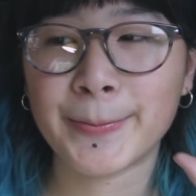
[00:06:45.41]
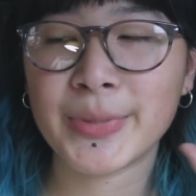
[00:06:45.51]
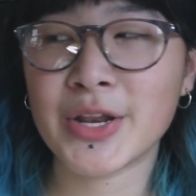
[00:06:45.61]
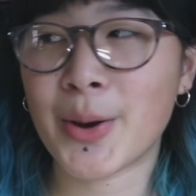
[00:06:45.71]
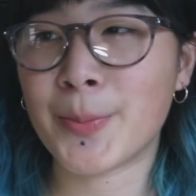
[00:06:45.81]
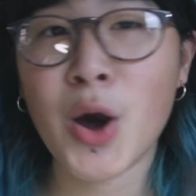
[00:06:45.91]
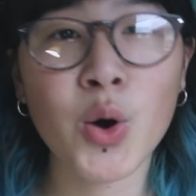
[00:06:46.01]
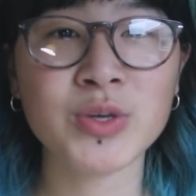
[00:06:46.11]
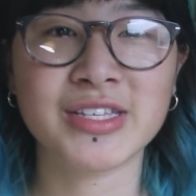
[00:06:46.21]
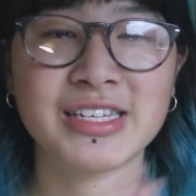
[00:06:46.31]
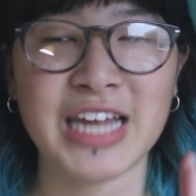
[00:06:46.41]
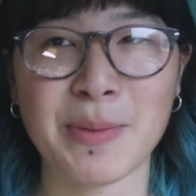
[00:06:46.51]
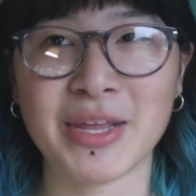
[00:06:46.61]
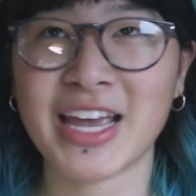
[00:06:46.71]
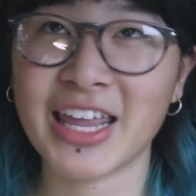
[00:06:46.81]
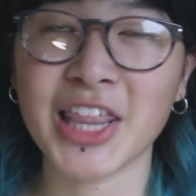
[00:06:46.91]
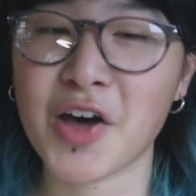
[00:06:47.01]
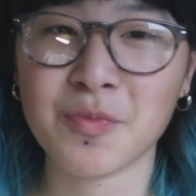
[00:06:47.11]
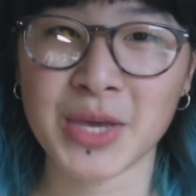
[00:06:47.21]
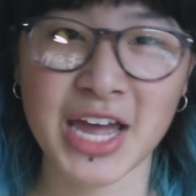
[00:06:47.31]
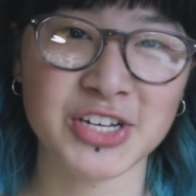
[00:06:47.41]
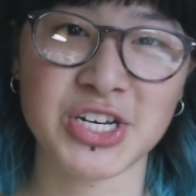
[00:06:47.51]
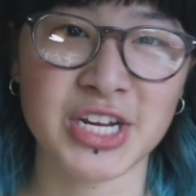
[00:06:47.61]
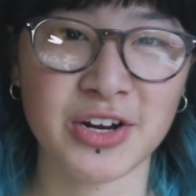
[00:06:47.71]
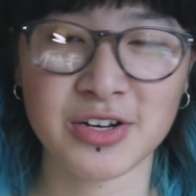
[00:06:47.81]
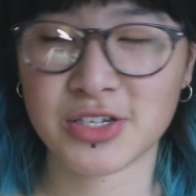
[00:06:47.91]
you know, pose the statement, can love be engineered?